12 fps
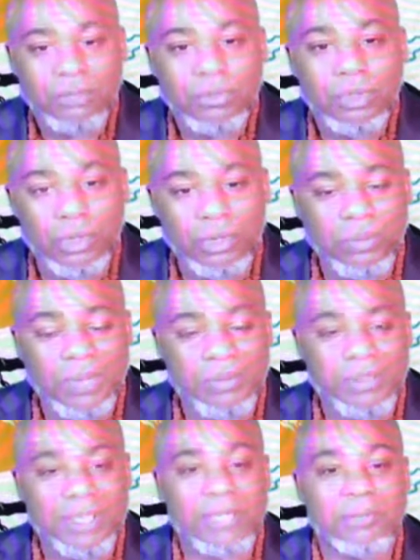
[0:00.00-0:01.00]
The only way
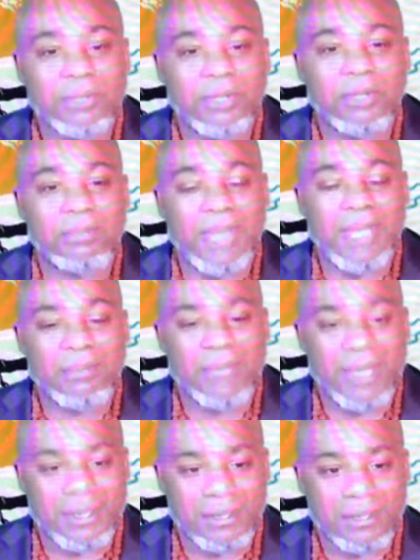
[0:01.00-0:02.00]
we can build back
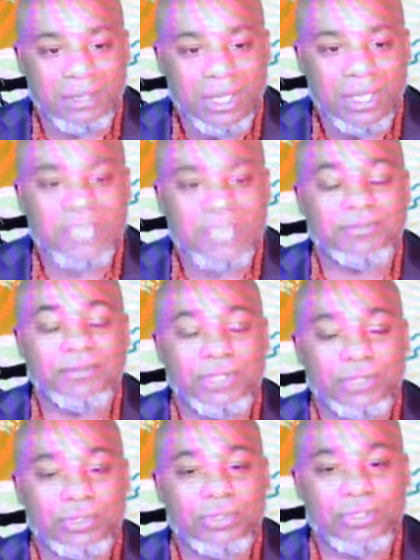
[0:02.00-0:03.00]
better is for
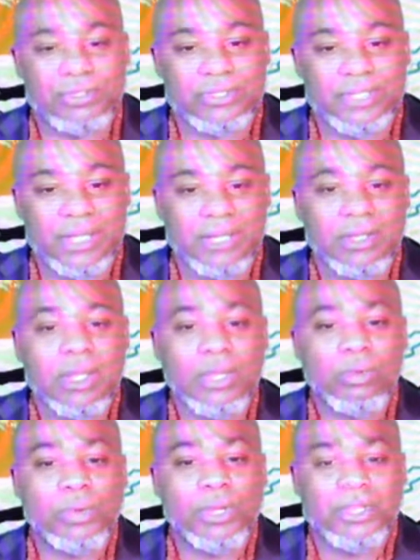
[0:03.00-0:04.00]
you to understand
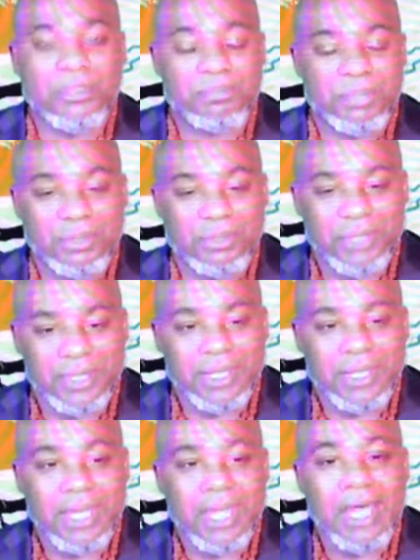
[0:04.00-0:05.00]
what you're building,
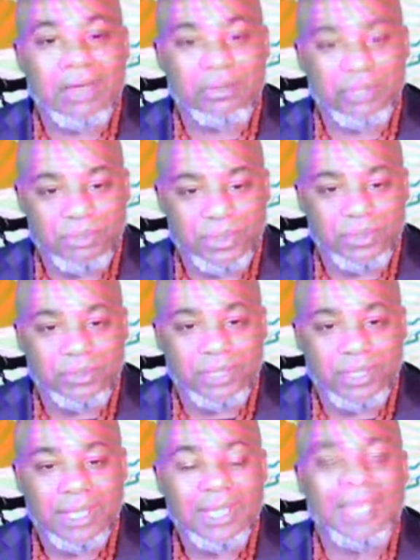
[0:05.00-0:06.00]
how you're
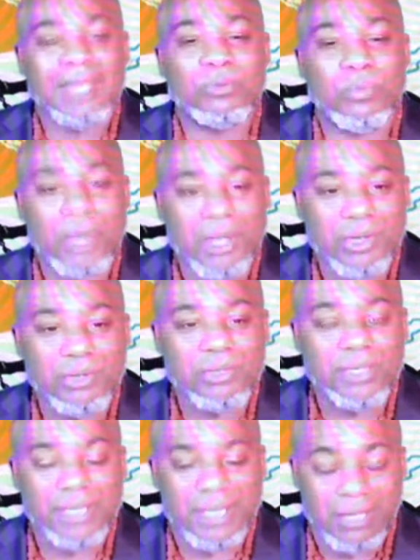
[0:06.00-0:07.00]
building, and where you
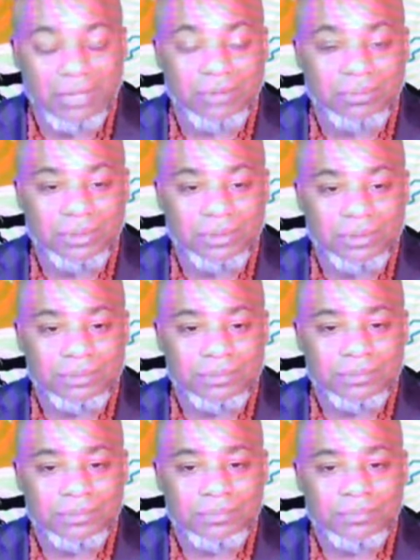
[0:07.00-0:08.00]
need help.
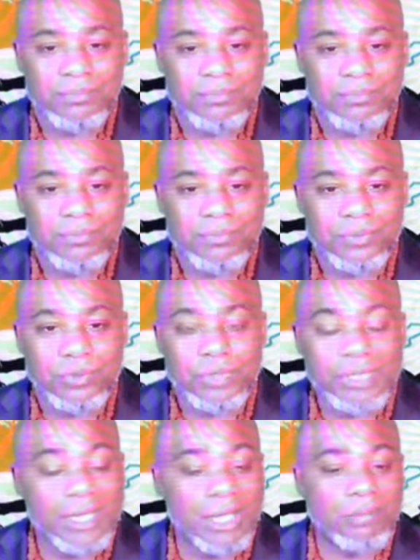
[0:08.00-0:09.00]
Do you
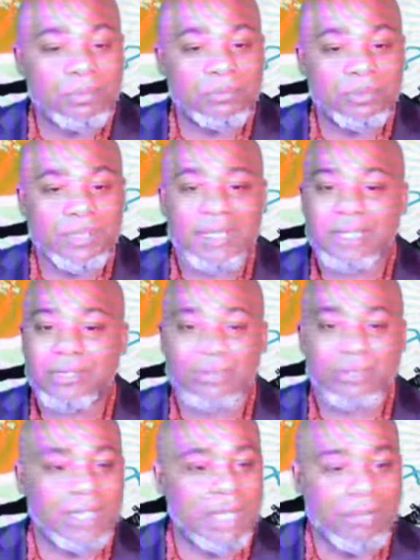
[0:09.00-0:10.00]
need help in reading? Do you
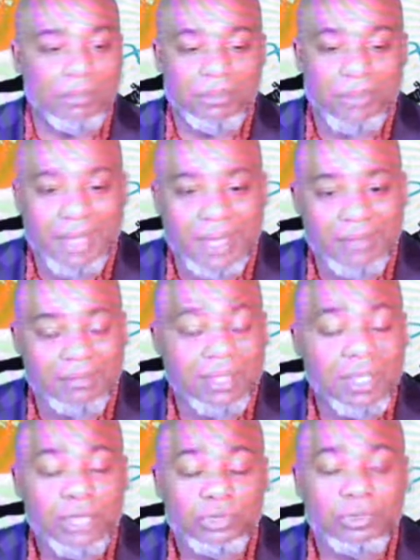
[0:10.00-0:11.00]
need help in math?
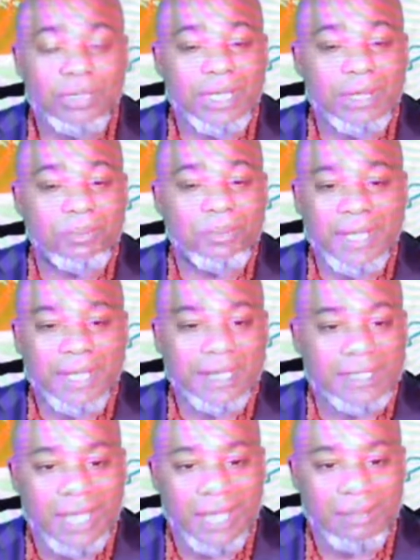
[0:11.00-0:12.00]
Do you need help in
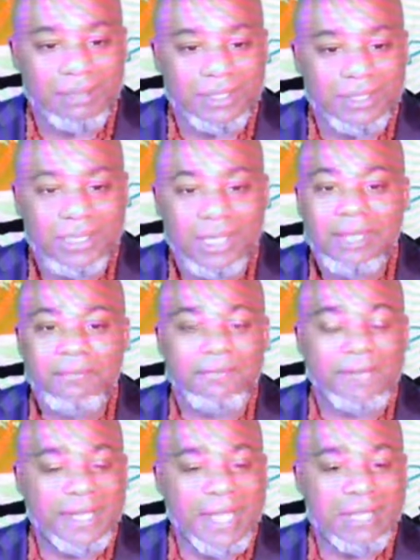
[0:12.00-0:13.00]
economics,
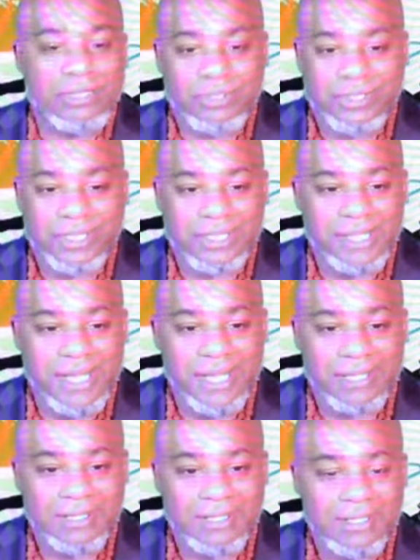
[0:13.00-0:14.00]
financial
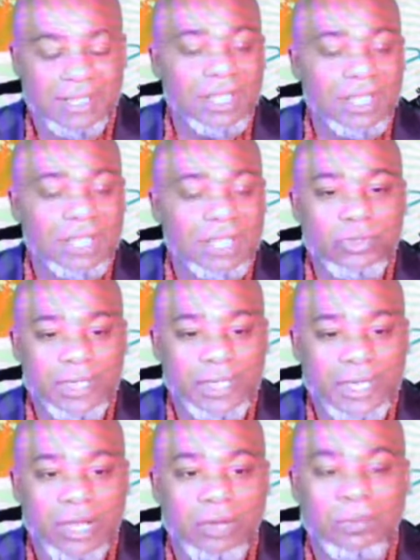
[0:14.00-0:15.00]
success? Do you need
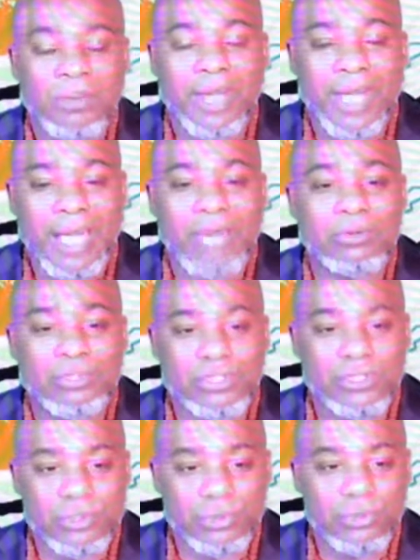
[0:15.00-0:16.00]
help on how
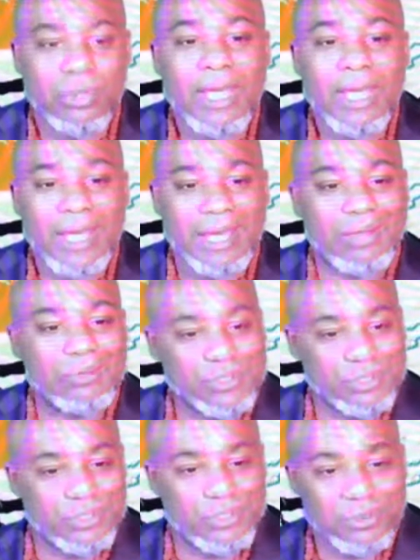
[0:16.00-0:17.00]
to?
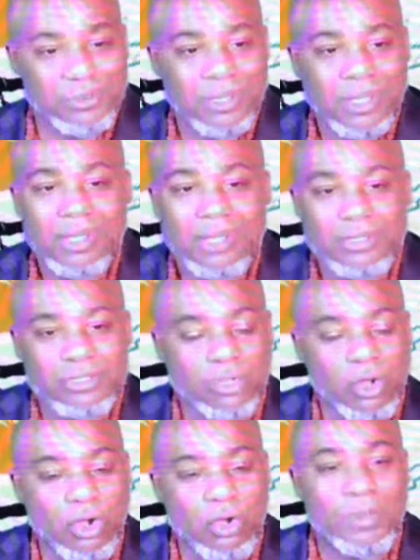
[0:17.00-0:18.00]
There's
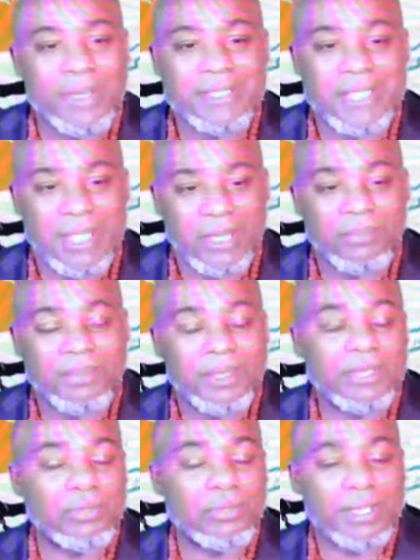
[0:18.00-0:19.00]
always help
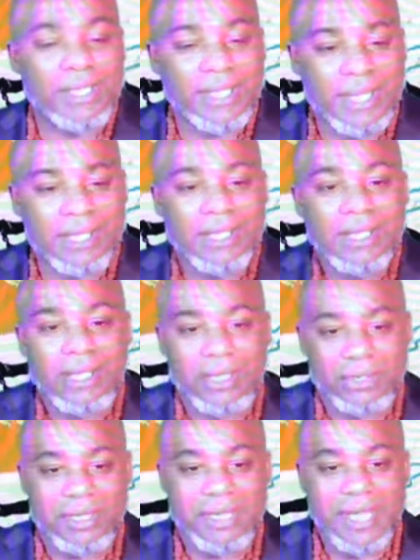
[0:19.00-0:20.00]
that you can get
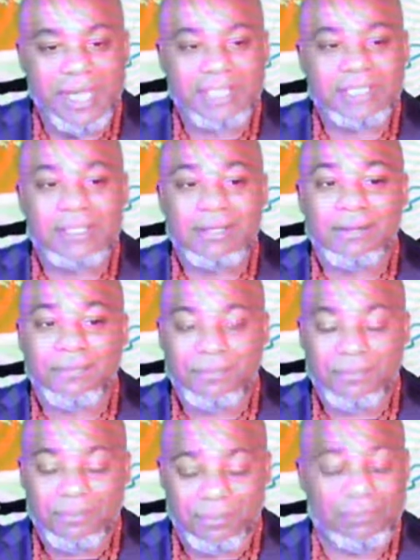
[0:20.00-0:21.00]
in the next
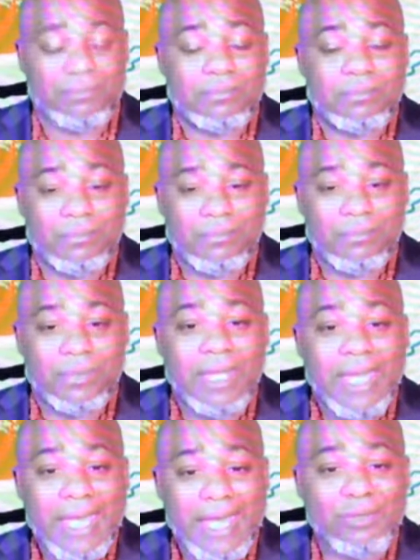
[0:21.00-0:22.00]

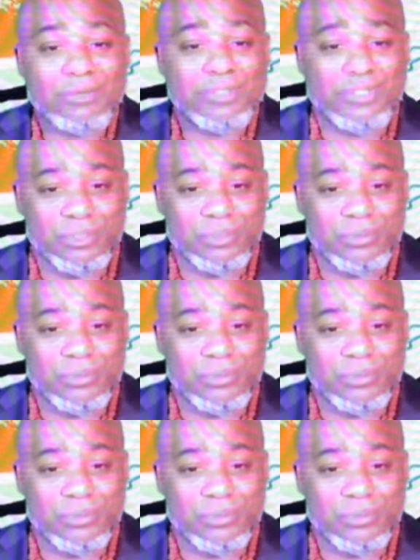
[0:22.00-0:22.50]
how to.